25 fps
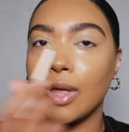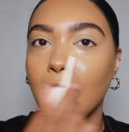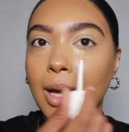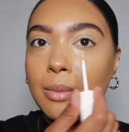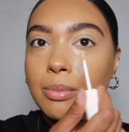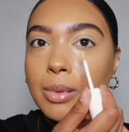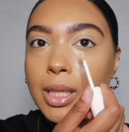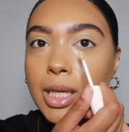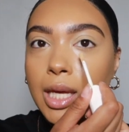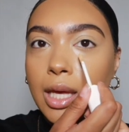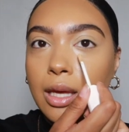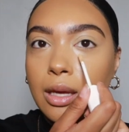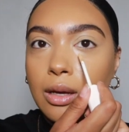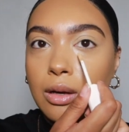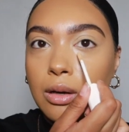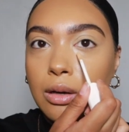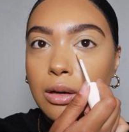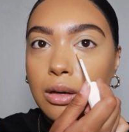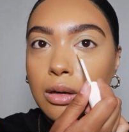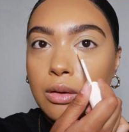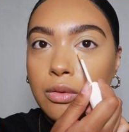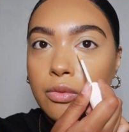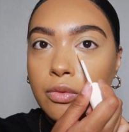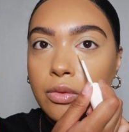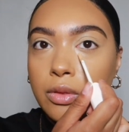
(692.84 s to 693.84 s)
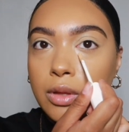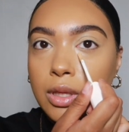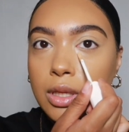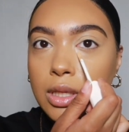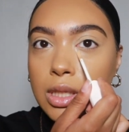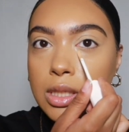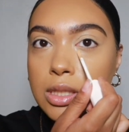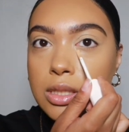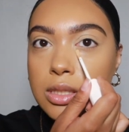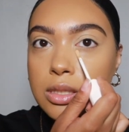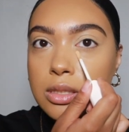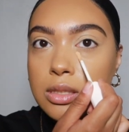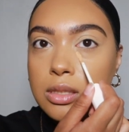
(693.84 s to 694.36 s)
the applicator of
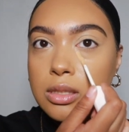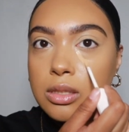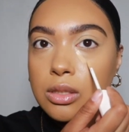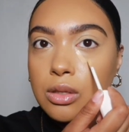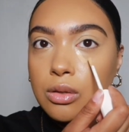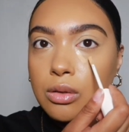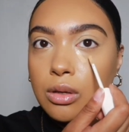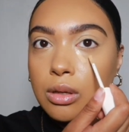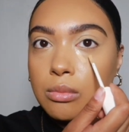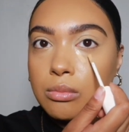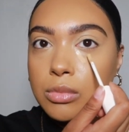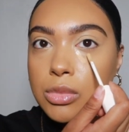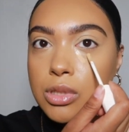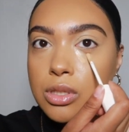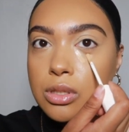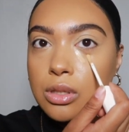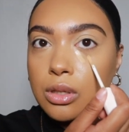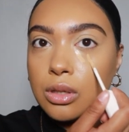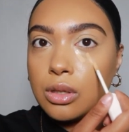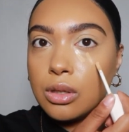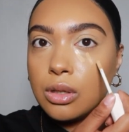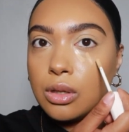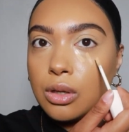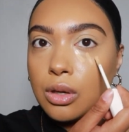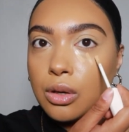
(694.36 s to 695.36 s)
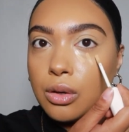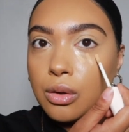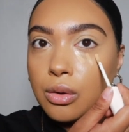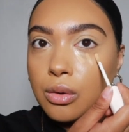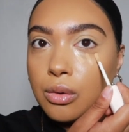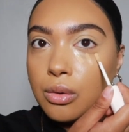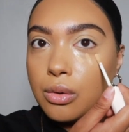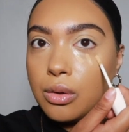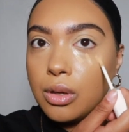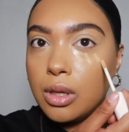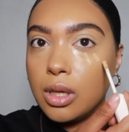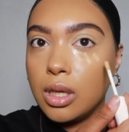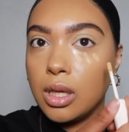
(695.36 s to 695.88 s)
this, so I'm just going to
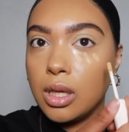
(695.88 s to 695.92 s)
go